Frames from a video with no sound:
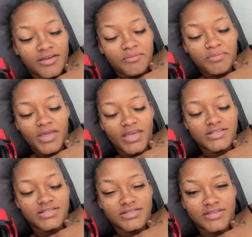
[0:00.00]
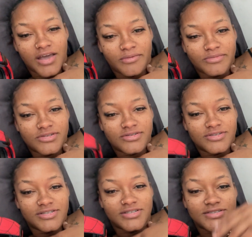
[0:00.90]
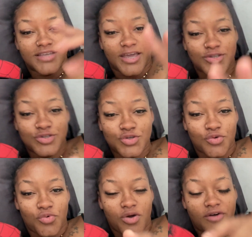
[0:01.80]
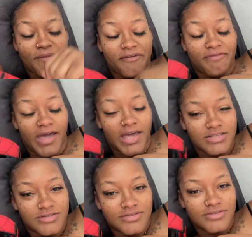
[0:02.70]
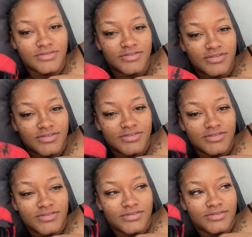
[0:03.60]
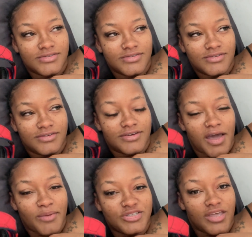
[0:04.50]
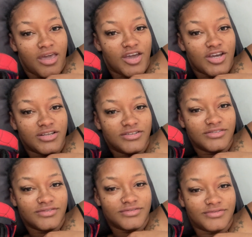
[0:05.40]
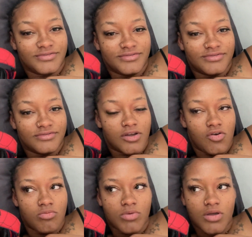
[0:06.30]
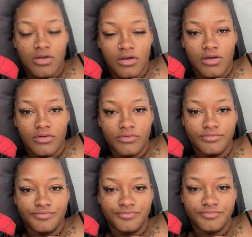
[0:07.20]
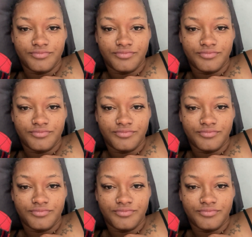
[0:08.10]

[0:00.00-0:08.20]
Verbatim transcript: peeing six times. This is day two of my fast. Mom, now can you open presents? Oh. I am